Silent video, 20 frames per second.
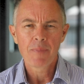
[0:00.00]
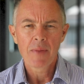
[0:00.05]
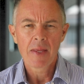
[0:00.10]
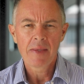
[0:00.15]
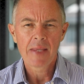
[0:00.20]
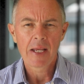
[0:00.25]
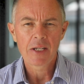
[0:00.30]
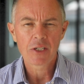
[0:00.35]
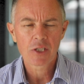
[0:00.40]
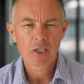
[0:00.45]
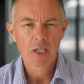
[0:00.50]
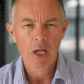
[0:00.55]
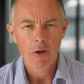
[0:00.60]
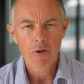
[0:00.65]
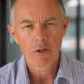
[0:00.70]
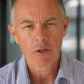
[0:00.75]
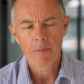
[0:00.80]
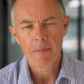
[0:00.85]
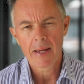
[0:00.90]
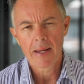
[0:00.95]
that's going
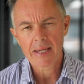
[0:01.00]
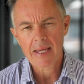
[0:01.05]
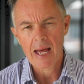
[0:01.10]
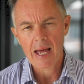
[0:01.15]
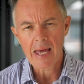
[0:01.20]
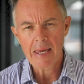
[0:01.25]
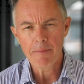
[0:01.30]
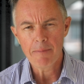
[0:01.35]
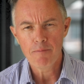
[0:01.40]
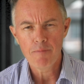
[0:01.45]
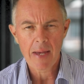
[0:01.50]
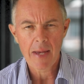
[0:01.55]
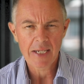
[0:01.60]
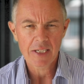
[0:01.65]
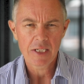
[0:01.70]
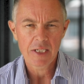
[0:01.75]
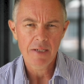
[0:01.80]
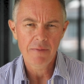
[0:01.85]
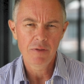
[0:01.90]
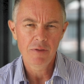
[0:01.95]
to make a
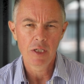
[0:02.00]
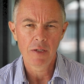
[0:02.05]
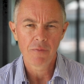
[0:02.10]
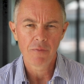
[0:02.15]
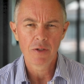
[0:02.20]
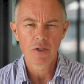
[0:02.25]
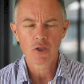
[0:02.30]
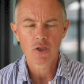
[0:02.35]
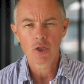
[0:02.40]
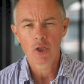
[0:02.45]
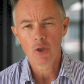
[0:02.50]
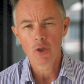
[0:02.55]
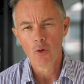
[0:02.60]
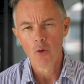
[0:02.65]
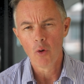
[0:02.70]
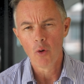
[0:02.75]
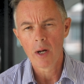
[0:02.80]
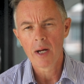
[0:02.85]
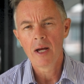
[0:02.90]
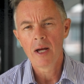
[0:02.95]
massive difference to
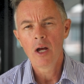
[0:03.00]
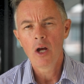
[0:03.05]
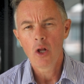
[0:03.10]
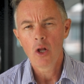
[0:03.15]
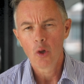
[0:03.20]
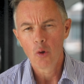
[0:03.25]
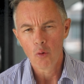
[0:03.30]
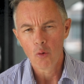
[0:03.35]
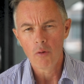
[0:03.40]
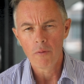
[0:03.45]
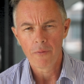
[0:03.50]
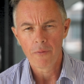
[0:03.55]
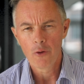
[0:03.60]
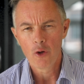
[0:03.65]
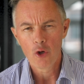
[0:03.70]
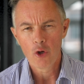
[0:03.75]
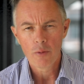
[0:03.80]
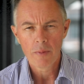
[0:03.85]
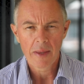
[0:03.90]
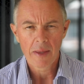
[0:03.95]
your law
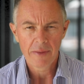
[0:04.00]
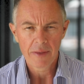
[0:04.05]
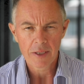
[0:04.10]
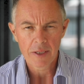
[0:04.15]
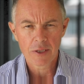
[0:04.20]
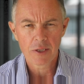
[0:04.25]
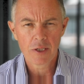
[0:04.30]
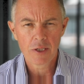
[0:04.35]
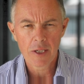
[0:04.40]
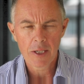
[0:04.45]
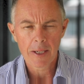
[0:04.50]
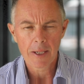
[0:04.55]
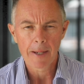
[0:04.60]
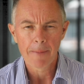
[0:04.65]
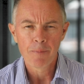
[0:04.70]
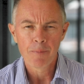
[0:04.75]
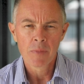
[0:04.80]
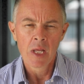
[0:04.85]
firm this year.